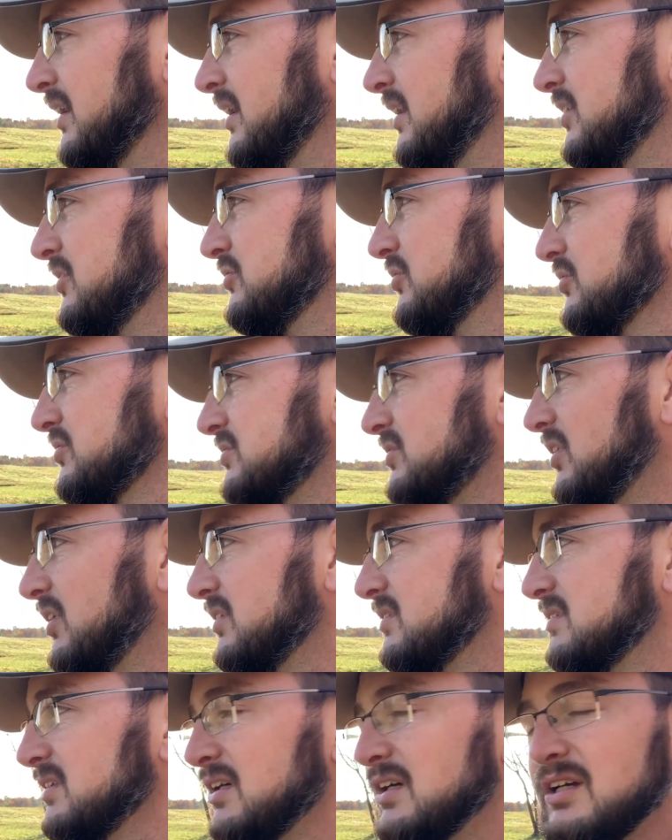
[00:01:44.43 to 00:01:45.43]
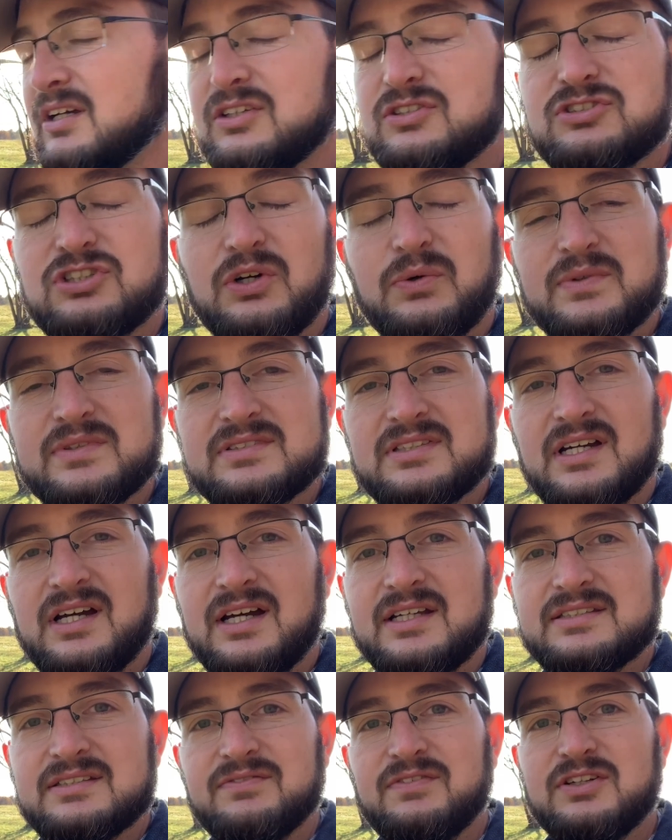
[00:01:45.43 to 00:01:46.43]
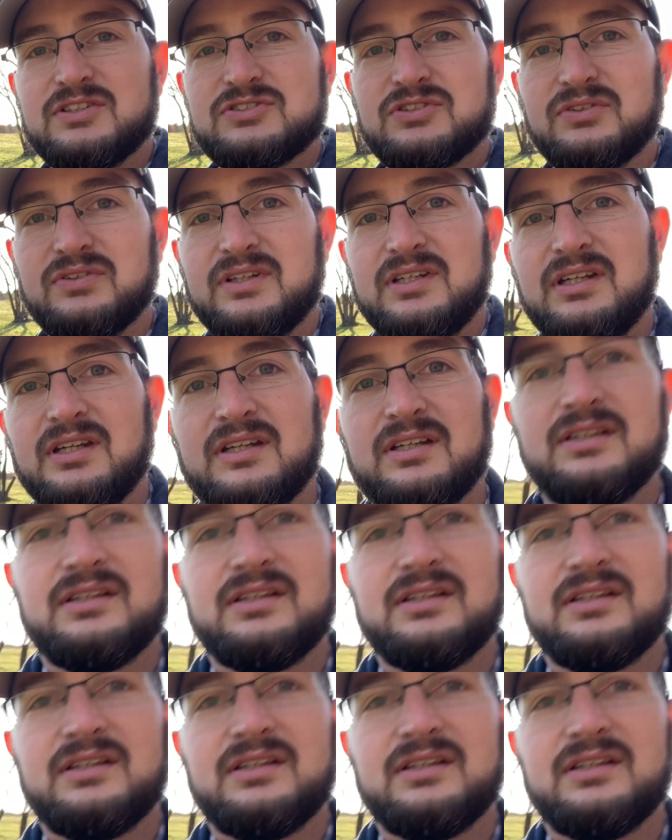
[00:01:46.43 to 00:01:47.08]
She'll start showing signs eventually.